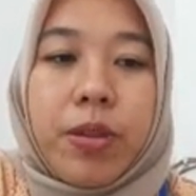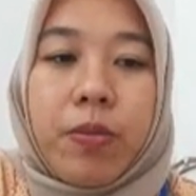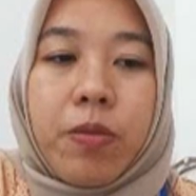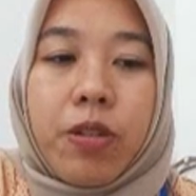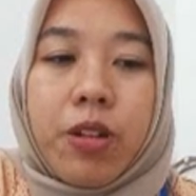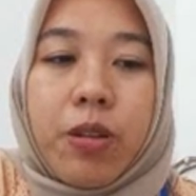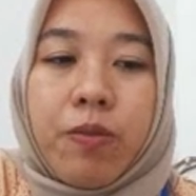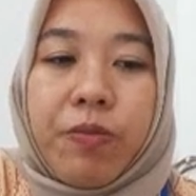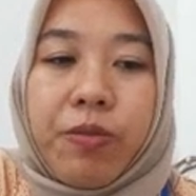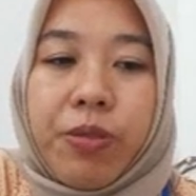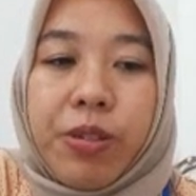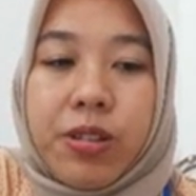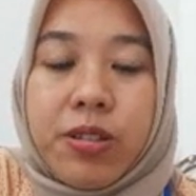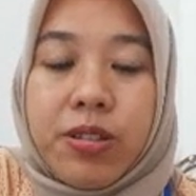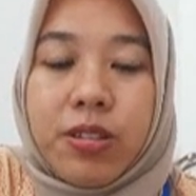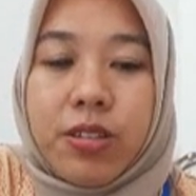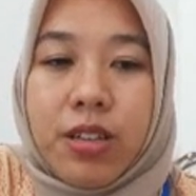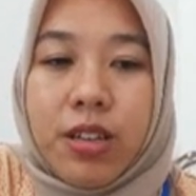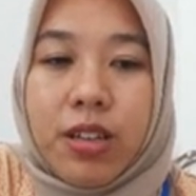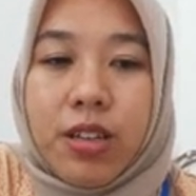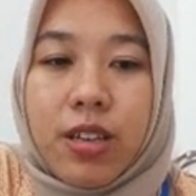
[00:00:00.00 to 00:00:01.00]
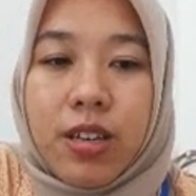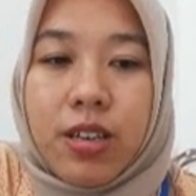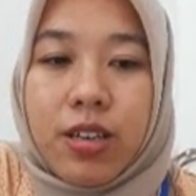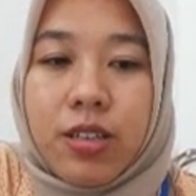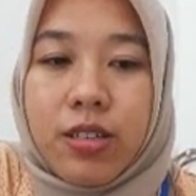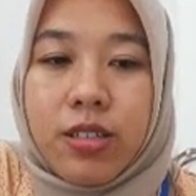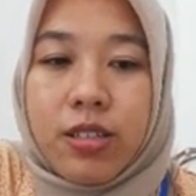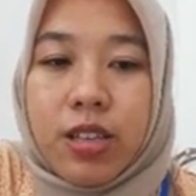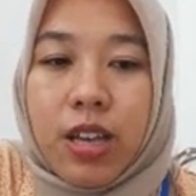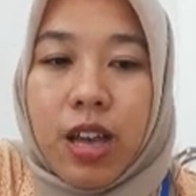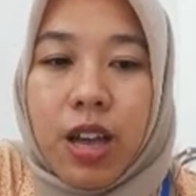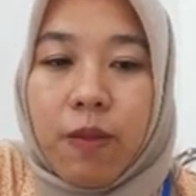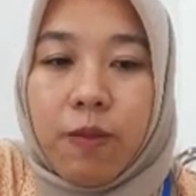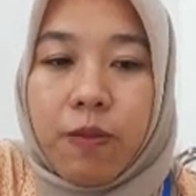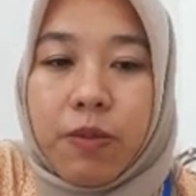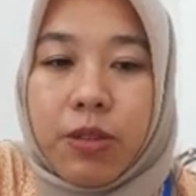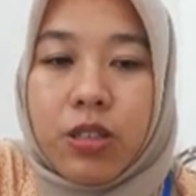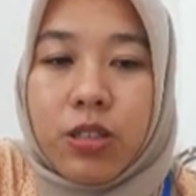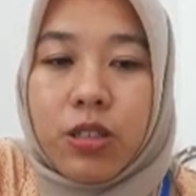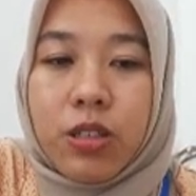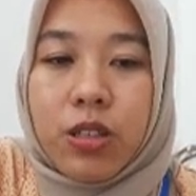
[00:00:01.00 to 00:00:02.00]
For the first is
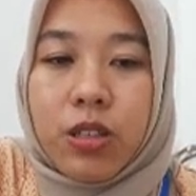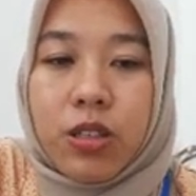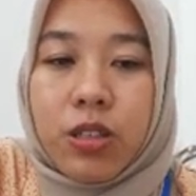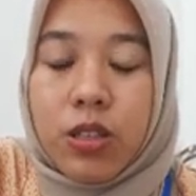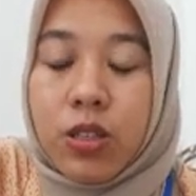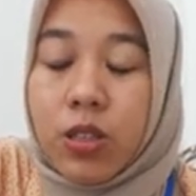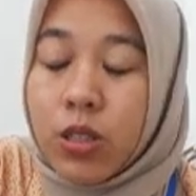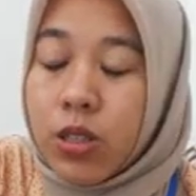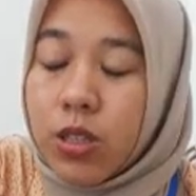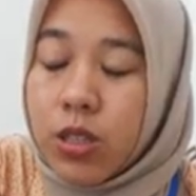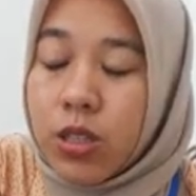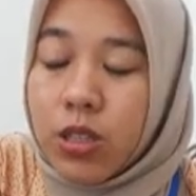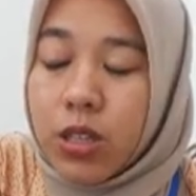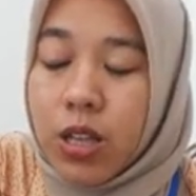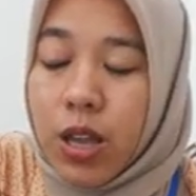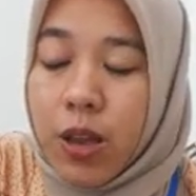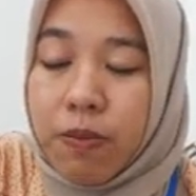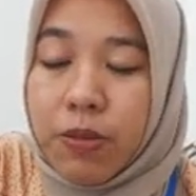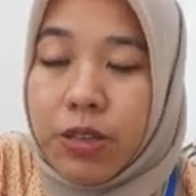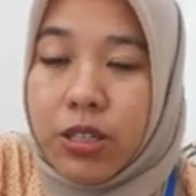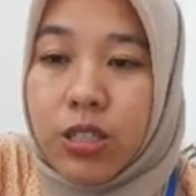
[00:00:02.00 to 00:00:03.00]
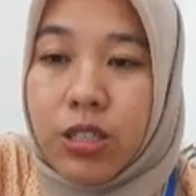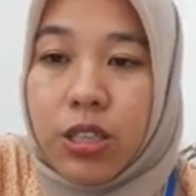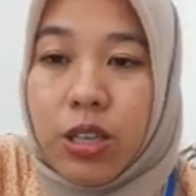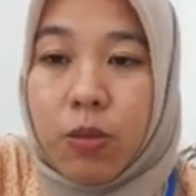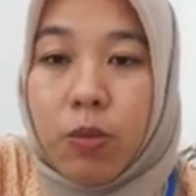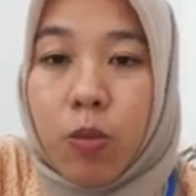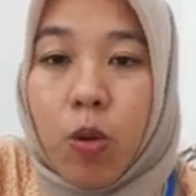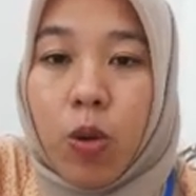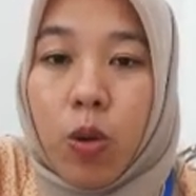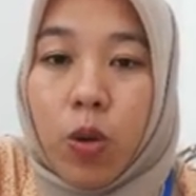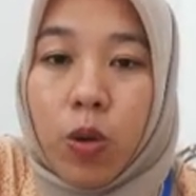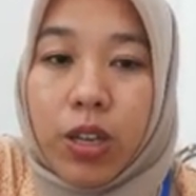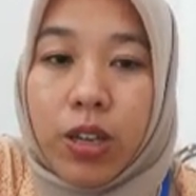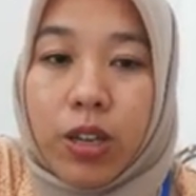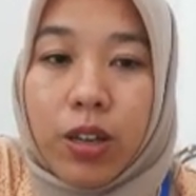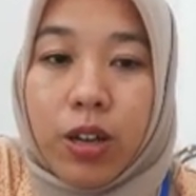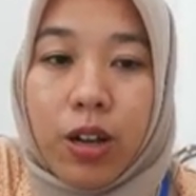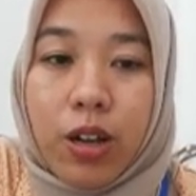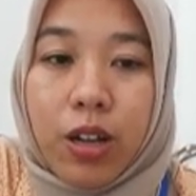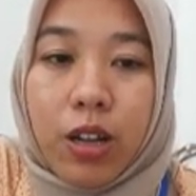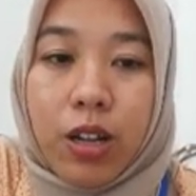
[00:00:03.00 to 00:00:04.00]

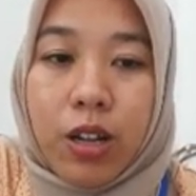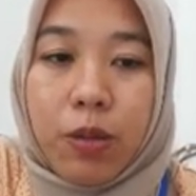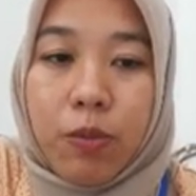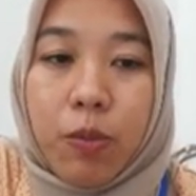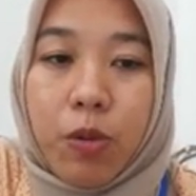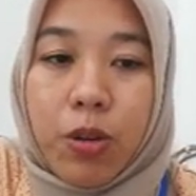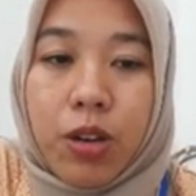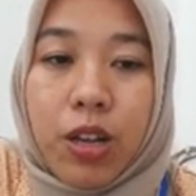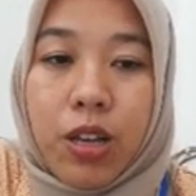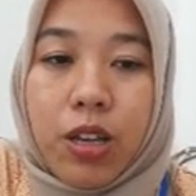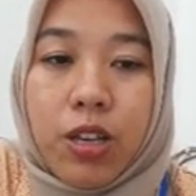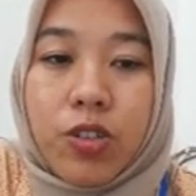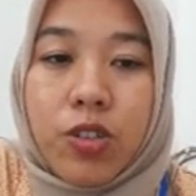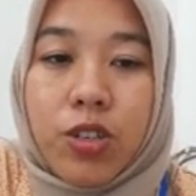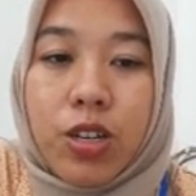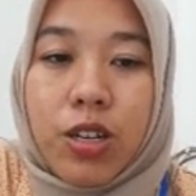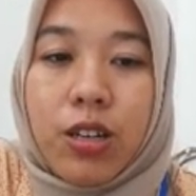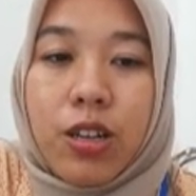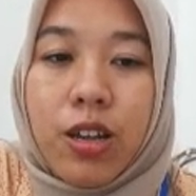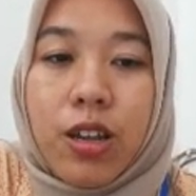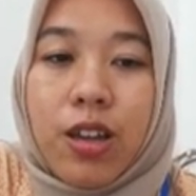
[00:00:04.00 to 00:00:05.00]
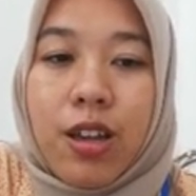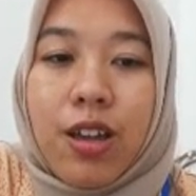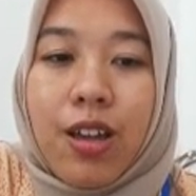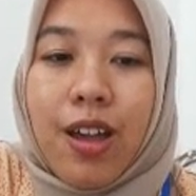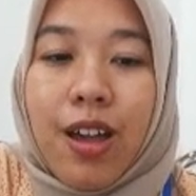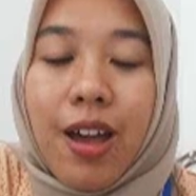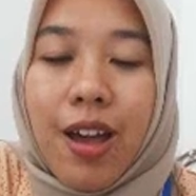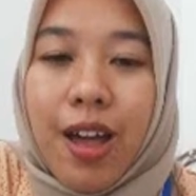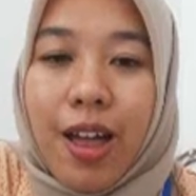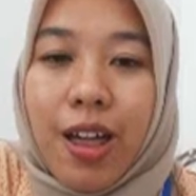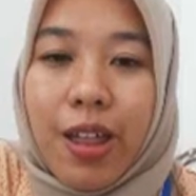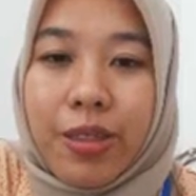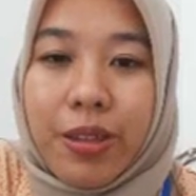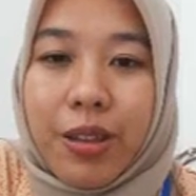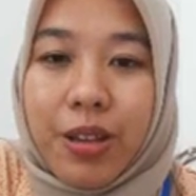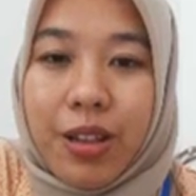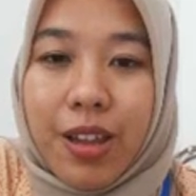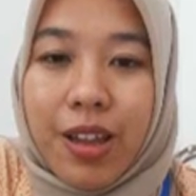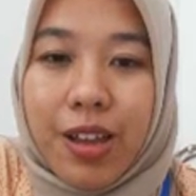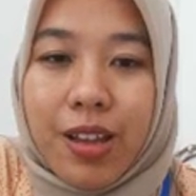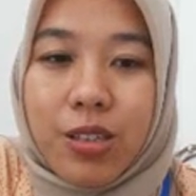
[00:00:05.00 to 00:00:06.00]
epistemological foundation, and
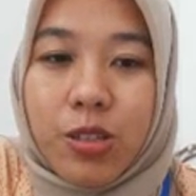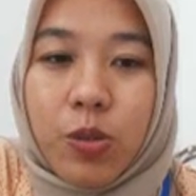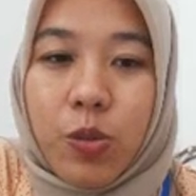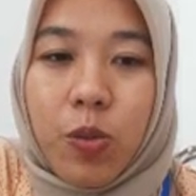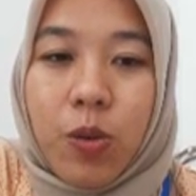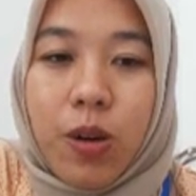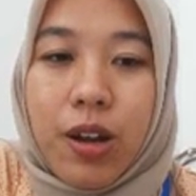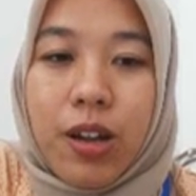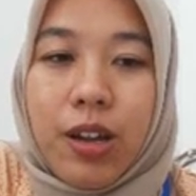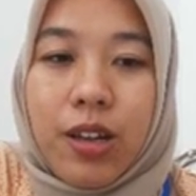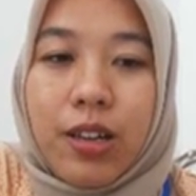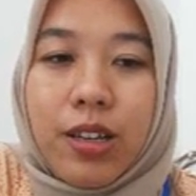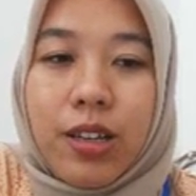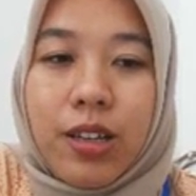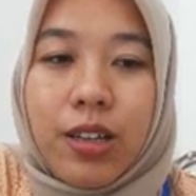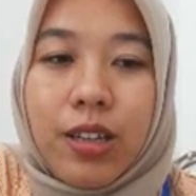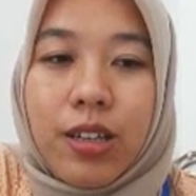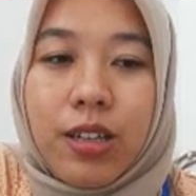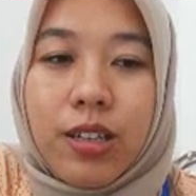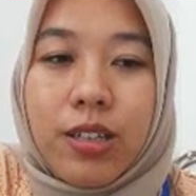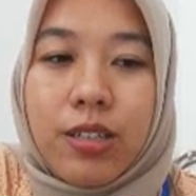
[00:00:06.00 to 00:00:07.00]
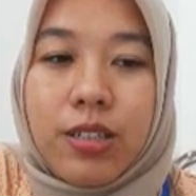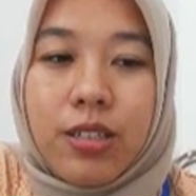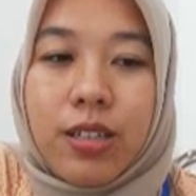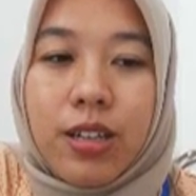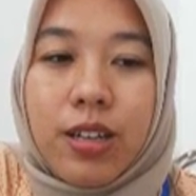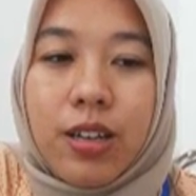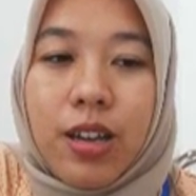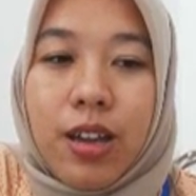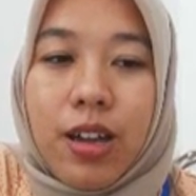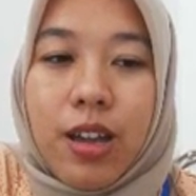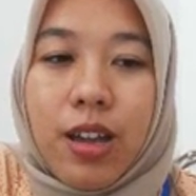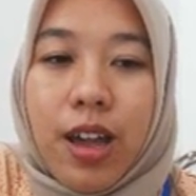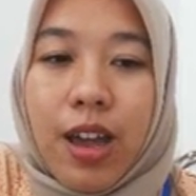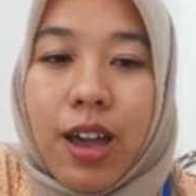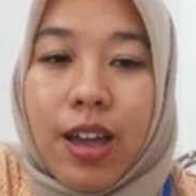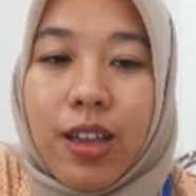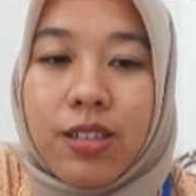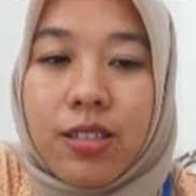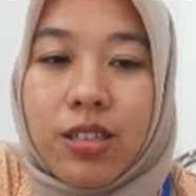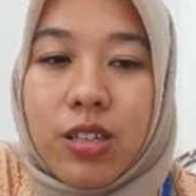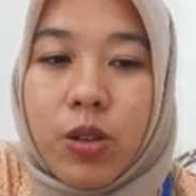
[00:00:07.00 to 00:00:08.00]
the last one is
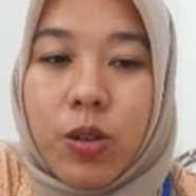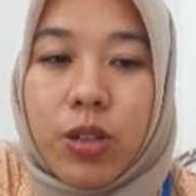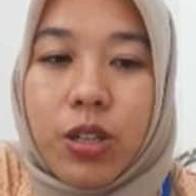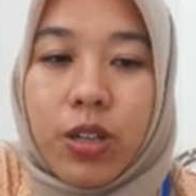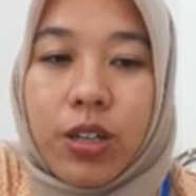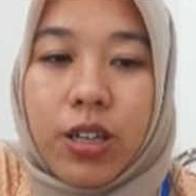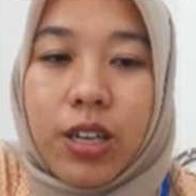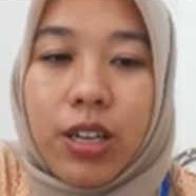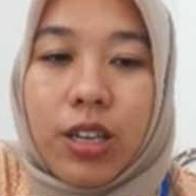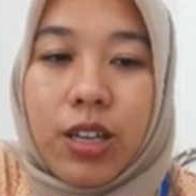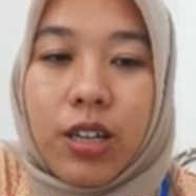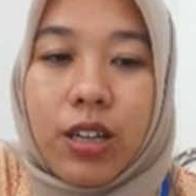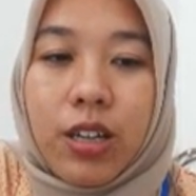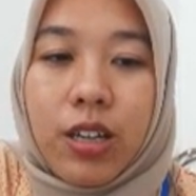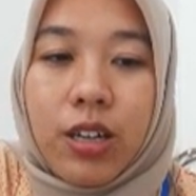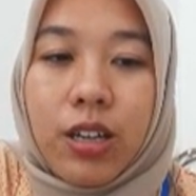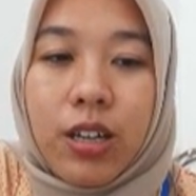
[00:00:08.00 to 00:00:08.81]
axiological